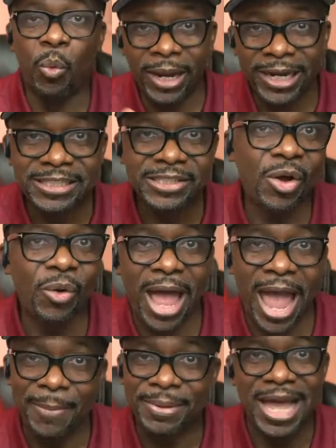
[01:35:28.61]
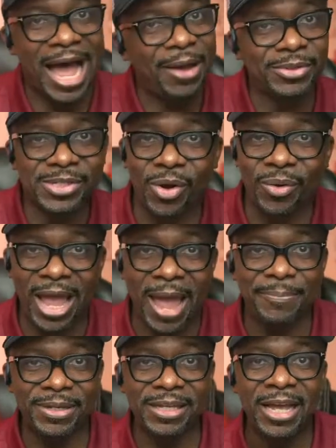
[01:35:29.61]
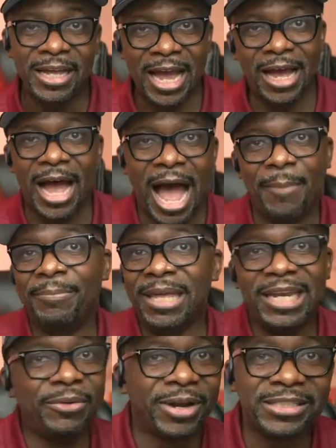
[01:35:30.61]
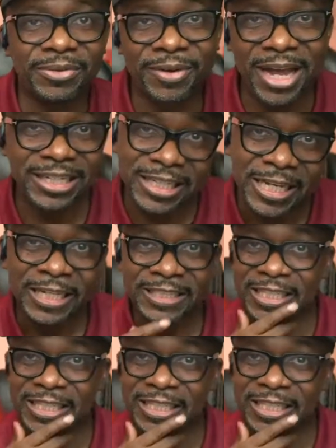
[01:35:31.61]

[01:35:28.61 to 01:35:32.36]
when it's gonna happen, how it's gonna happen, how, how many resurrections?